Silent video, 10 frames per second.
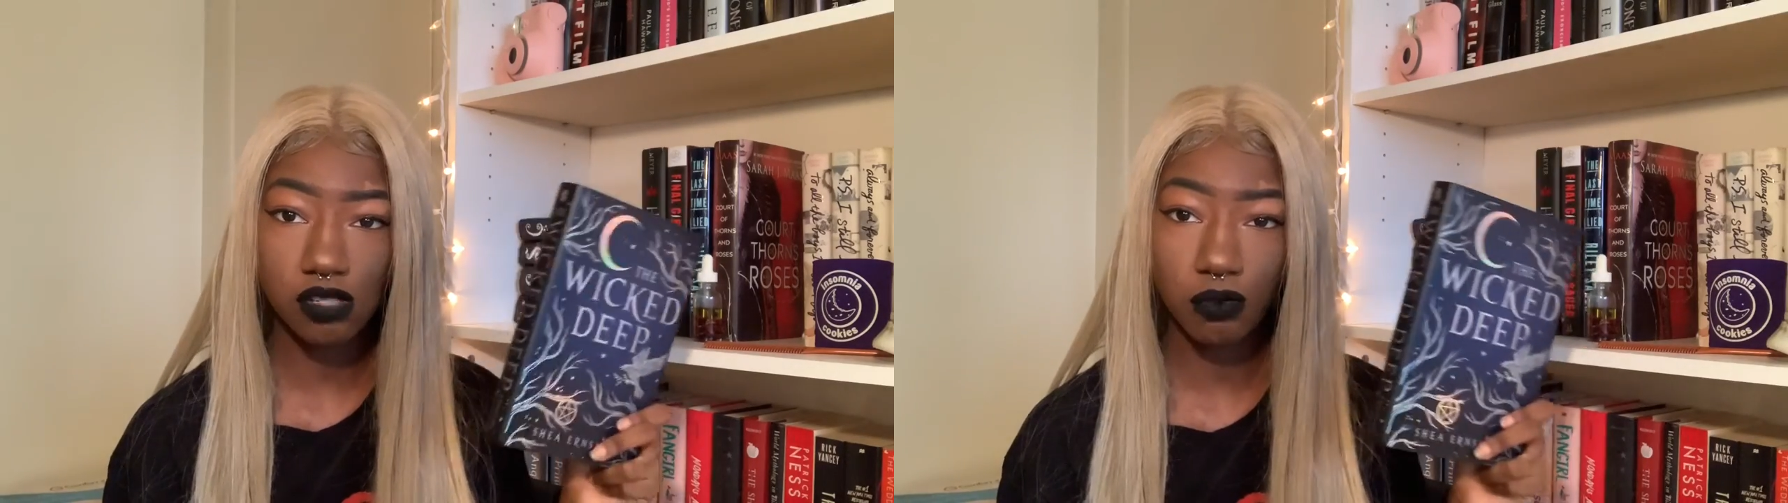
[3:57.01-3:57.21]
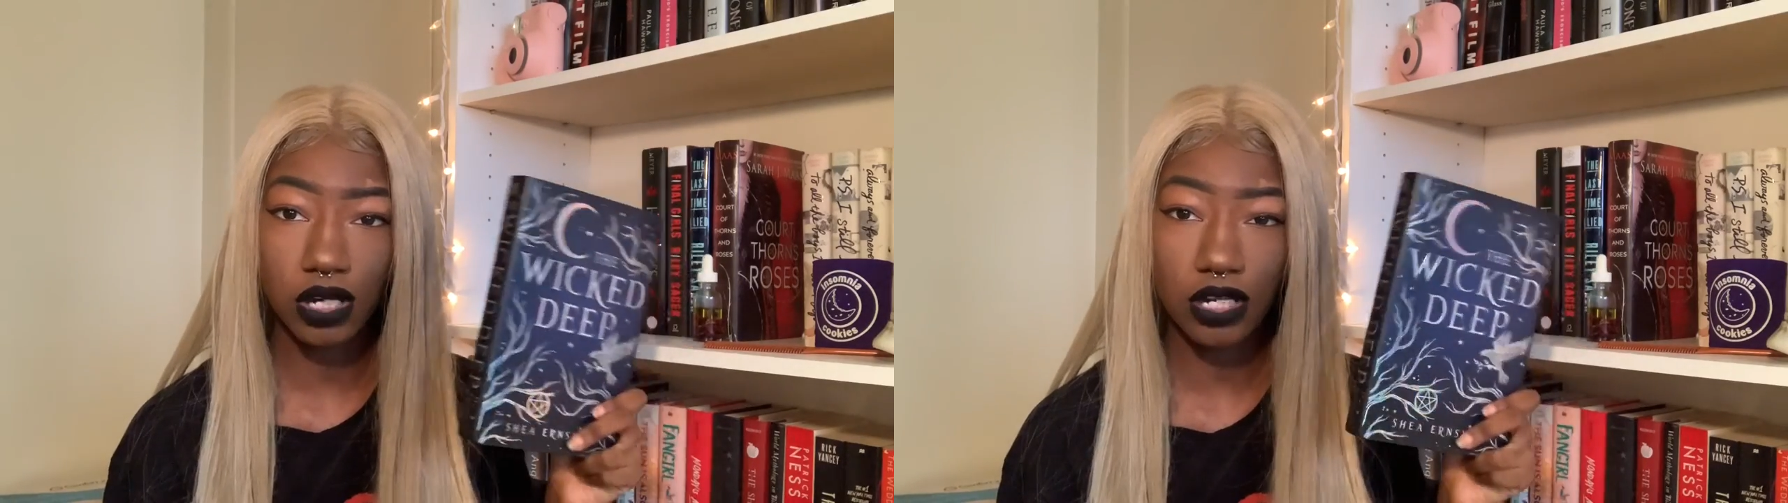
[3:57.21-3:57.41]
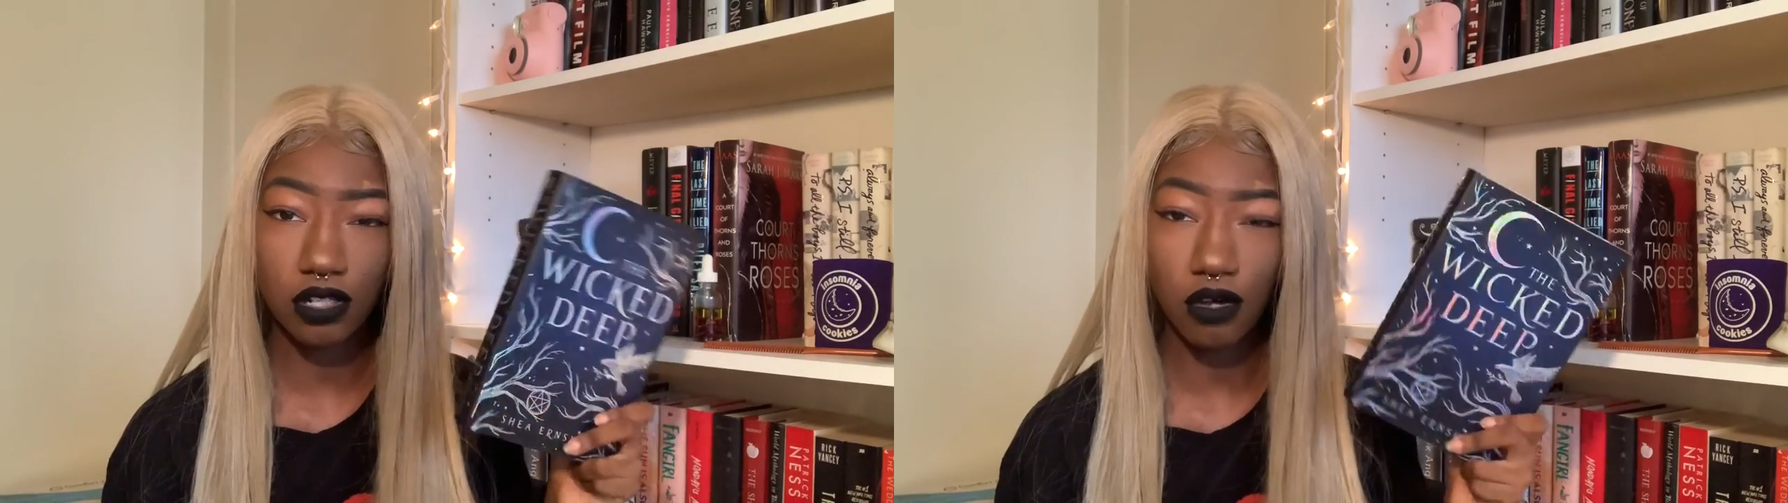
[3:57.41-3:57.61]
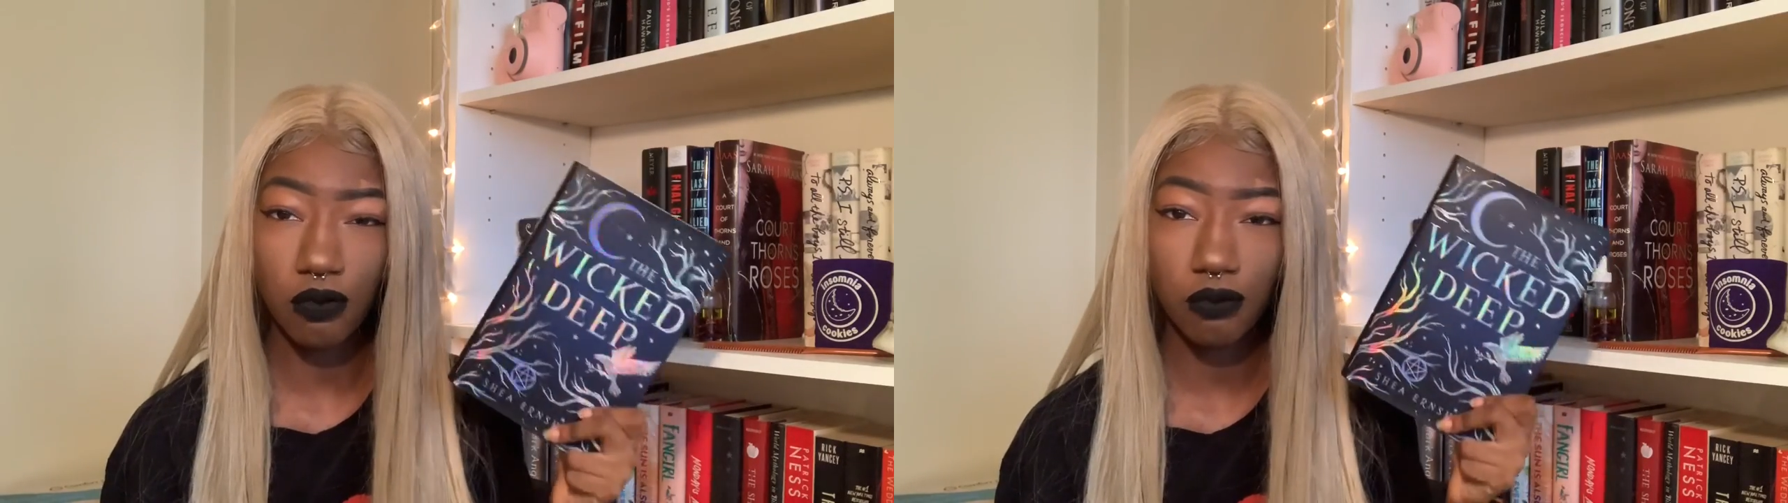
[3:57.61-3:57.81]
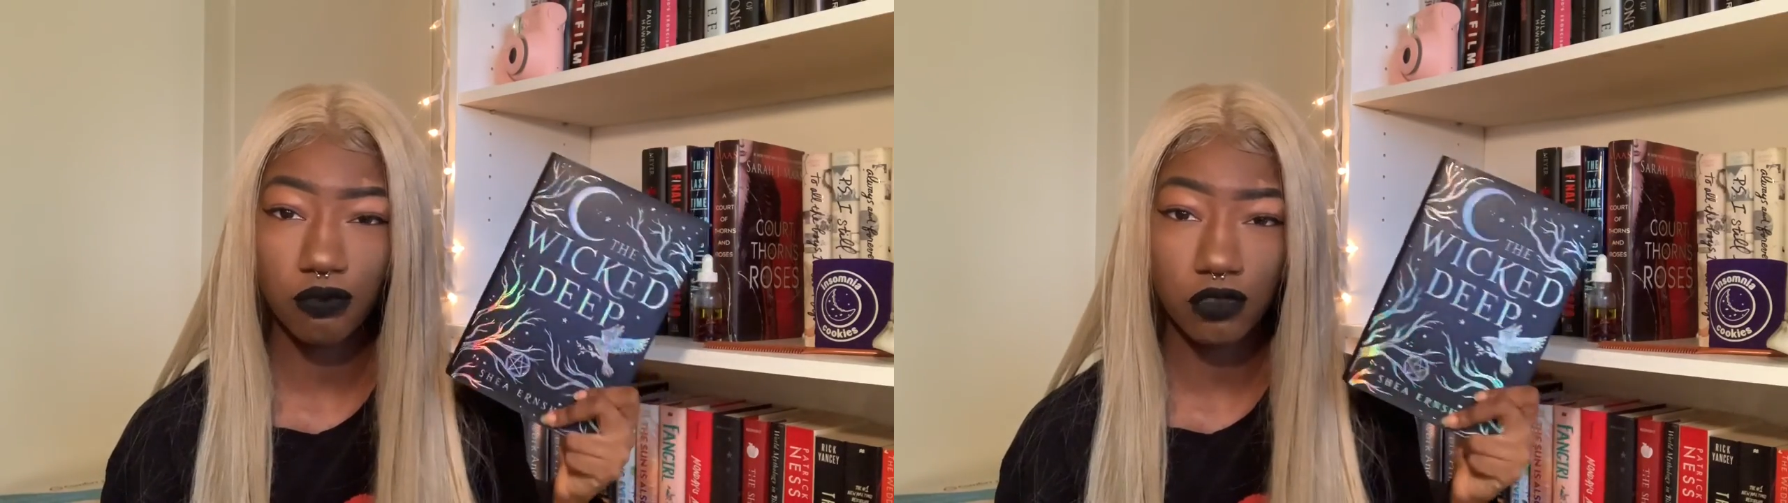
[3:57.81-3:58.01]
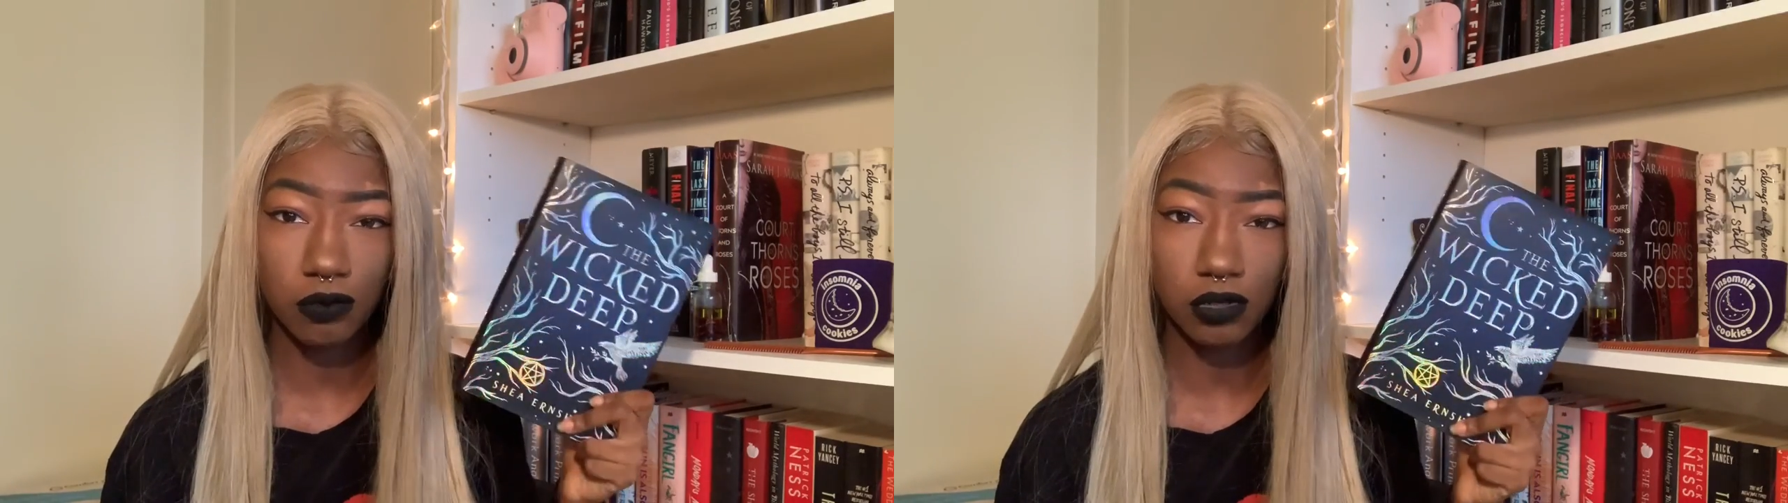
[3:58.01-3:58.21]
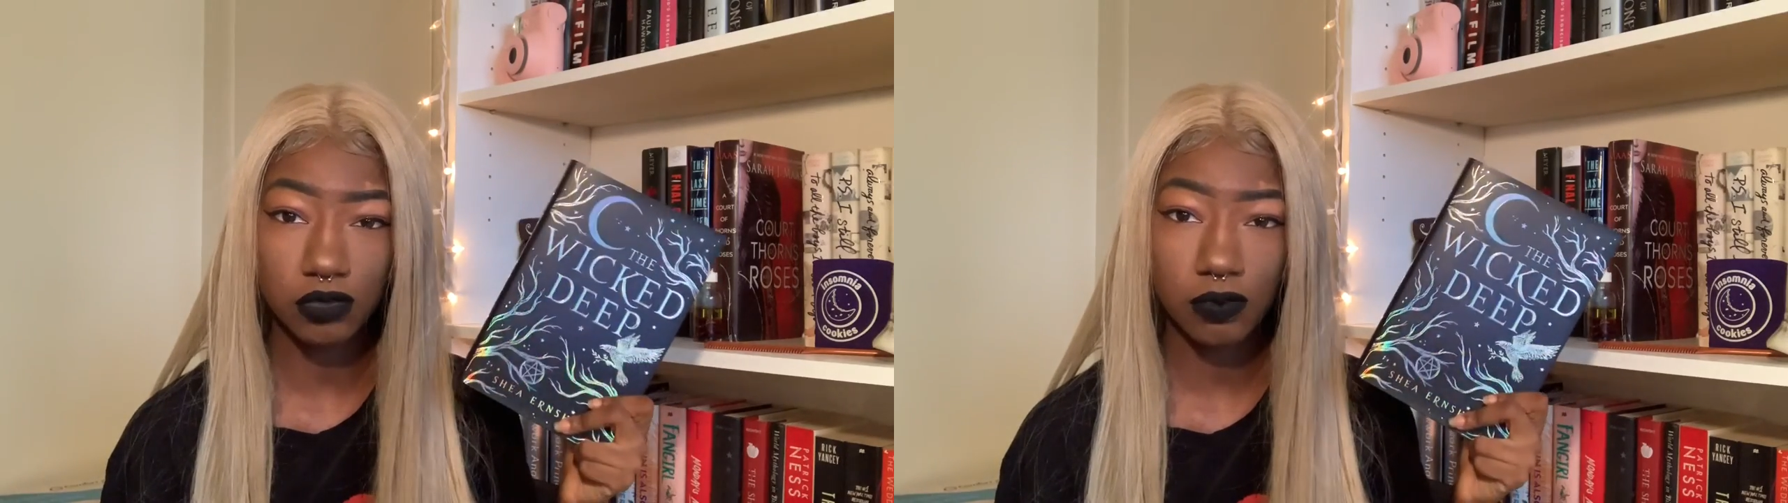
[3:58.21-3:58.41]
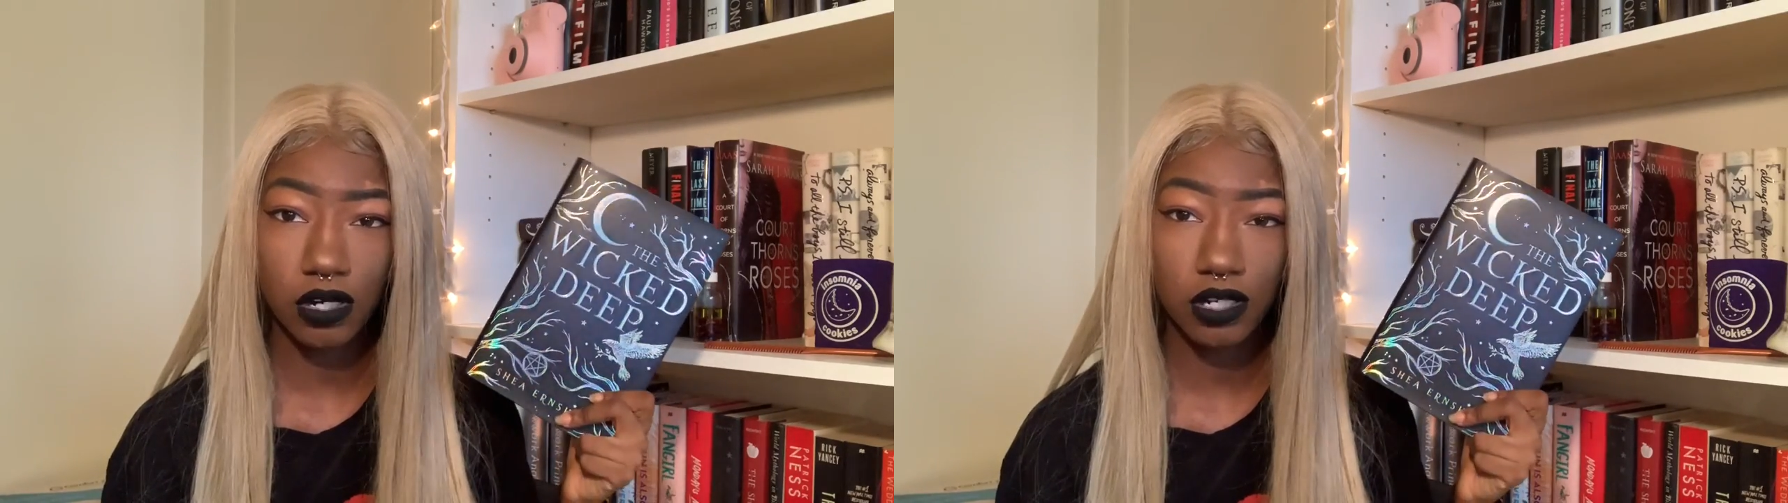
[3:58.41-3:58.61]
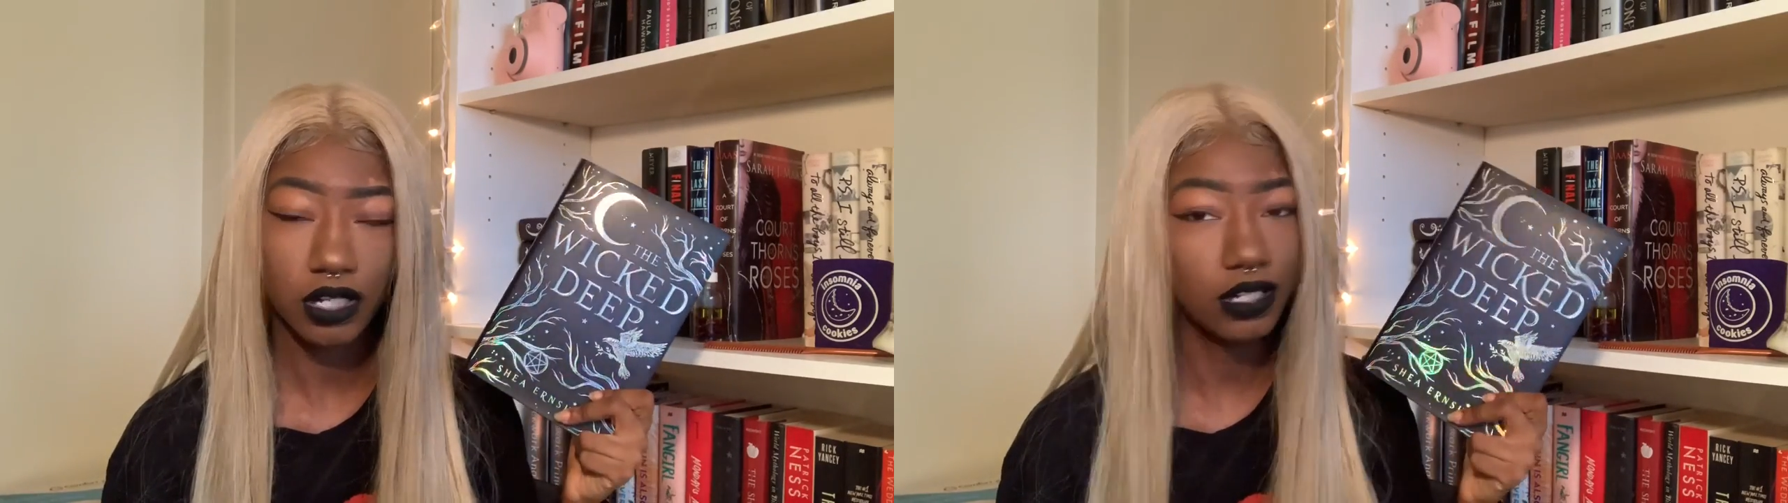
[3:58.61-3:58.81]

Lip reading: what I know for the most part,